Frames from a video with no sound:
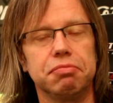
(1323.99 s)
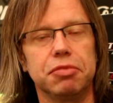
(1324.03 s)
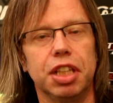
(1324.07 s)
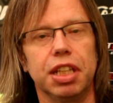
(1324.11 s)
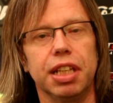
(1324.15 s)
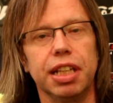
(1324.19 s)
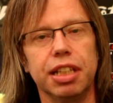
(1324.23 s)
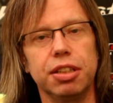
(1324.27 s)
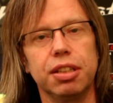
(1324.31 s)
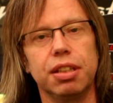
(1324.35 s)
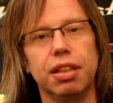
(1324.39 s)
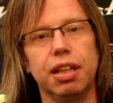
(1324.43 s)
the
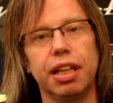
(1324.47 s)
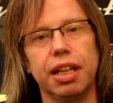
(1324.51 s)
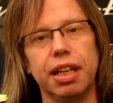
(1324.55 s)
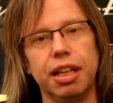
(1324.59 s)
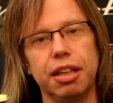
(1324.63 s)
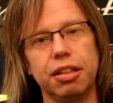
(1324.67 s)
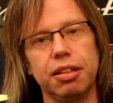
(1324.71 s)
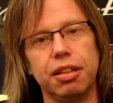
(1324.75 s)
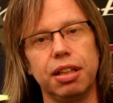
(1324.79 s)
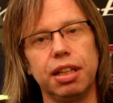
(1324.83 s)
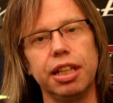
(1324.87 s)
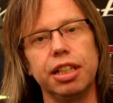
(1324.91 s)

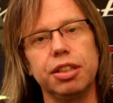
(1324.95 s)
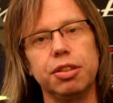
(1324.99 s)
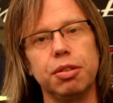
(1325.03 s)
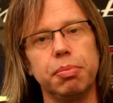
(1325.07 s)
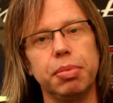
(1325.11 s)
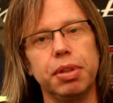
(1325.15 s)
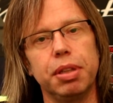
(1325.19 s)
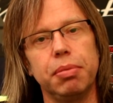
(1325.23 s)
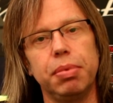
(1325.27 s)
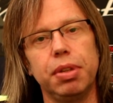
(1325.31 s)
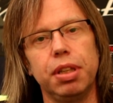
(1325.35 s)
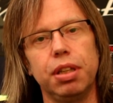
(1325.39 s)
links will
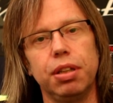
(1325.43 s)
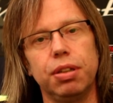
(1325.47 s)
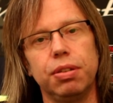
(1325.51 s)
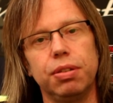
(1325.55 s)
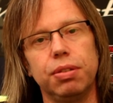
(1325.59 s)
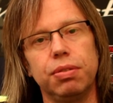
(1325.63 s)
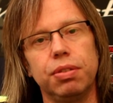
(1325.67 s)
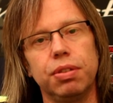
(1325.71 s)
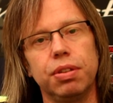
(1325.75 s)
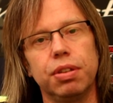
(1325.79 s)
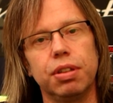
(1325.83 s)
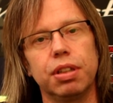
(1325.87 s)
be
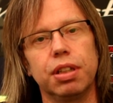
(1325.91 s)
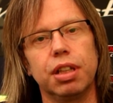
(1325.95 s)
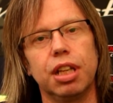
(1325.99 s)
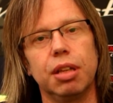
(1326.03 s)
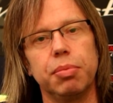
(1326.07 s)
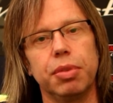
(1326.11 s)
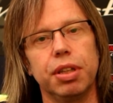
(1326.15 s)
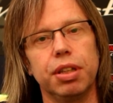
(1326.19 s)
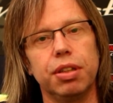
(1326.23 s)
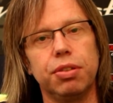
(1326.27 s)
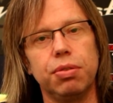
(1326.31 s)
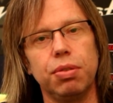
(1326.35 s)
below.
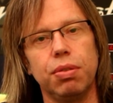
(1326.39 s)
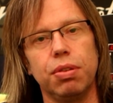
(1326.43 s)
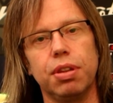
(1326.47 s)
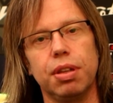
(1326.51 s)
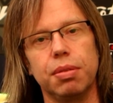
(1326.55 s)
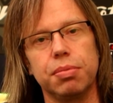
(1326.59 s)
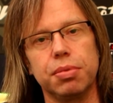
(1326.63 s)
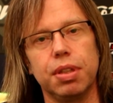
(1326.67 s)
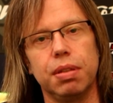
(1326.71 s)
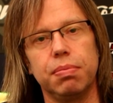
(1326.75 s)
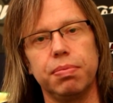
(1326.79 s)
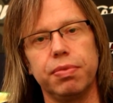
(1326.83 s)
Give me 2
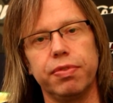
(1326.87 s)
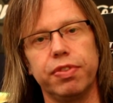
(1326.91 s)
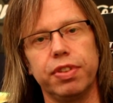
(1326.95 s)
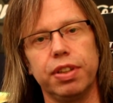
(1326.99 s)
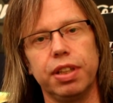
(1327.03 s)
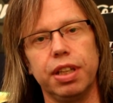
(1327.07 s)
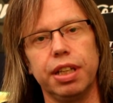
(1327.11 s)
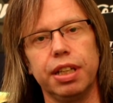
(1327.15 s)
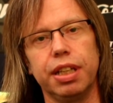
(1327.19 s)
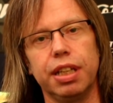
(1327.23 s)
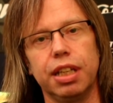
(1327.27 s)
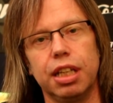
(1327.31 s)
thumbs up if you
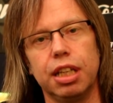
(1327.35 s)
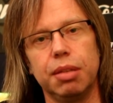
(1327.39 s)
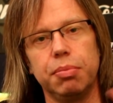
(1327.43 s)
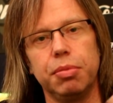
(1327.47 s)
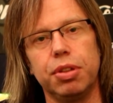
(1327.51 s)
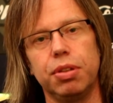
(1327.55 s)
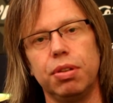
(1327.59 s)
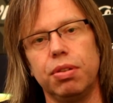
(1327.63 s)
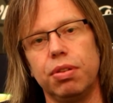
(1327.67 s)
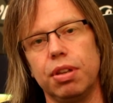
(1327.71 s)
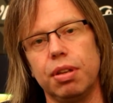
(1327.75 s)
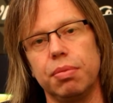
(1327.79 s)
like it, give
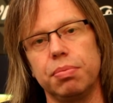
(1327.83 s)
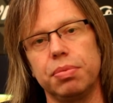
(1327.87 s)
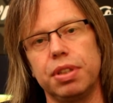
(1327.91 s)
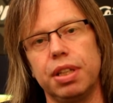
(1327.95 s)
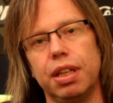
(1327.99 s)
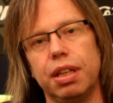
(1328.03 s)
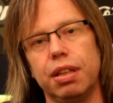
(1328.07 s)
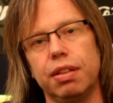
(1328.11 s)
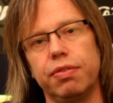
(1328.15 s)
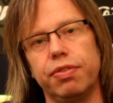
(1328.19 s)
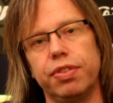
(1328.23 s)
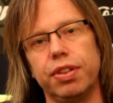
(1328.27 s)
me 2 thumbs
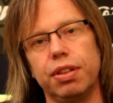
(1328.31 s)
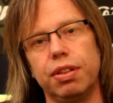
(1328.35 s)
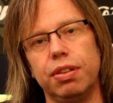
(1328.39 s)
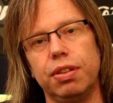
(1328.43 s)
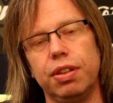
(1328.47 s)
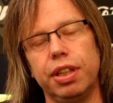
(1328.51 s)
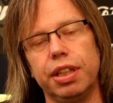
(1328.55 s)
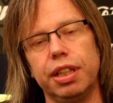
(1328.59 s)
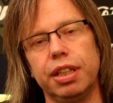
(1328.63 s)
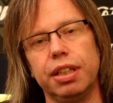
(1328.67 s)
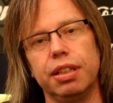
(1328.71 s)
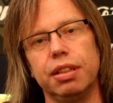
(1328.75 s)
down if you don't
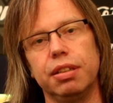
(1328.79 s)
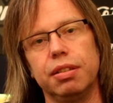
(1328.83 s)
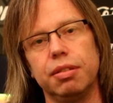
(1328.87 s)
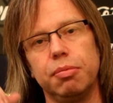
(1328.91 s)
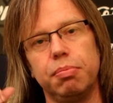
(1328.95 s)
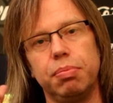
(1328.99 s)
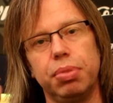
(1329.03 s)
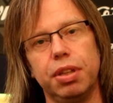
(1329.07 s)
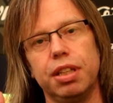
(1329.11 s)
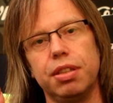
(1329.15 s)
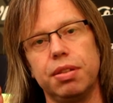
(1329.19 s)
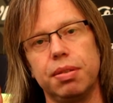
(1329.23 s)
like
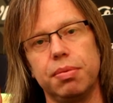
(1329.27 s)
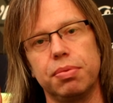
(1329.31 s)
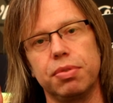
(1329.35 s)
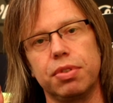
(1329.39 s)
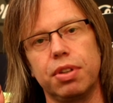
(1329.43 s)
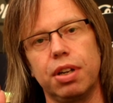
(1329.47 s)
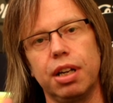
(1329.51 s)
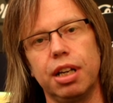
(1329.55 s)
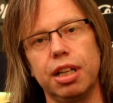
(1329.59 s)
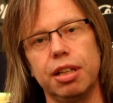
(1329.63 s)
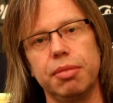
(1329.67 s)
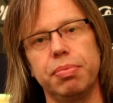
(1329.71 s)
it. Please
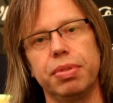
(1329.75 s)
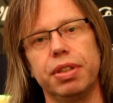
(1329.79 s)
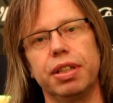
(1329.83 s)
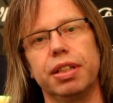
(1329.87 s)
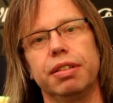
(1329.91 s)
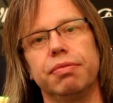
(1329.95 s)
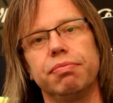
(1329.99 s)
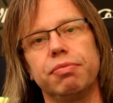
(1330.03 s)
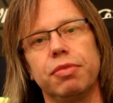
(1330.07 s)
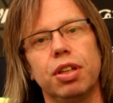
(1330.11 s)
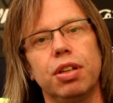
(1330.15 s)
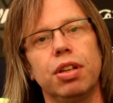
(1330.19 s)
subscribe,
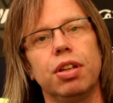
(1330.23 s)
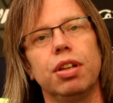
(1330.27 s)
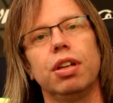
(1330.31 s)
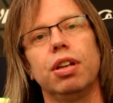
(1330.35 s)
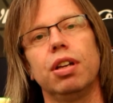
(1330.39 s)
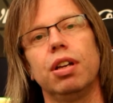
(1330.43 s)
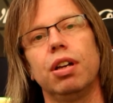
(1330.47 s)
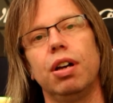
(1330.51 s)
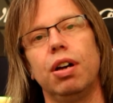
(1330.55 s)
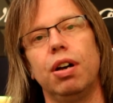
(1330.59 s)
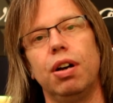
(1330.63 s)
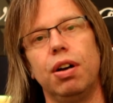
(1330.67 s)
and
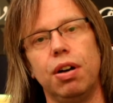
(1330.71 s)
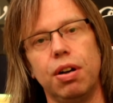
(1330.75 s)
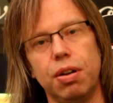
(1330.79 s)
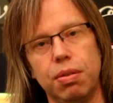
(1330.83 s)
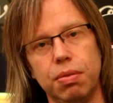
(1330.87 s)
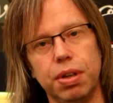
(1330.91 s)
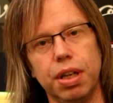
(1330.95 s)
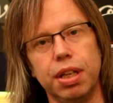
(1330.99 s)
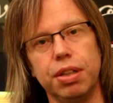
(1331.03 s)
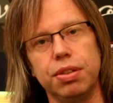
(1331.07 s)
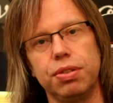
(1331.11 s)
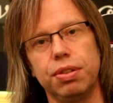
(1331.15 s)

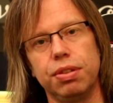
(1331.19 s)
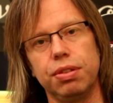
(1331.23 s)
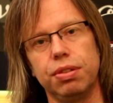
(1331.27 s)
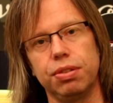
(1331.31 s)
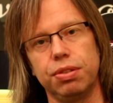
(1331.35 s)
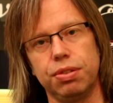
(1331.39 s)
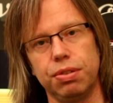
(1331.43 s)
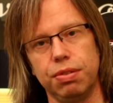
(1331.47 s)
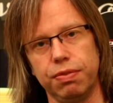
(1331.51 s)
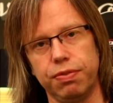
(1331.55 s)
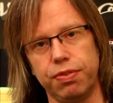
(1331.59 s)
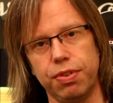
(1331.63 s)
always
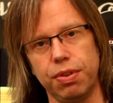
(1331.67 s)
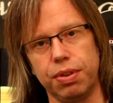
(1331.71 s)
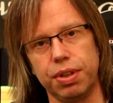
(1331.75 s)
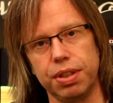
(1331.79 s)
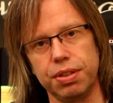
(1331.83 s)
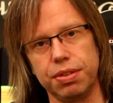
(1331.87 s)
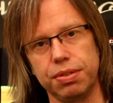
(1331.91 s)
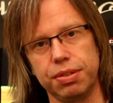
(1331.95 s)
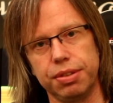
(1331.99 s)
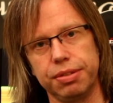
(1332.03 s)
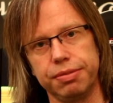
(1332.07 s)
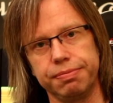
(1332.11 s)
shoot
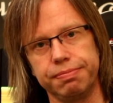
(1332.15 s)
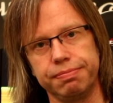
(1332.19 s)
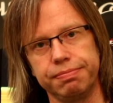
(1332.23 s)
focused.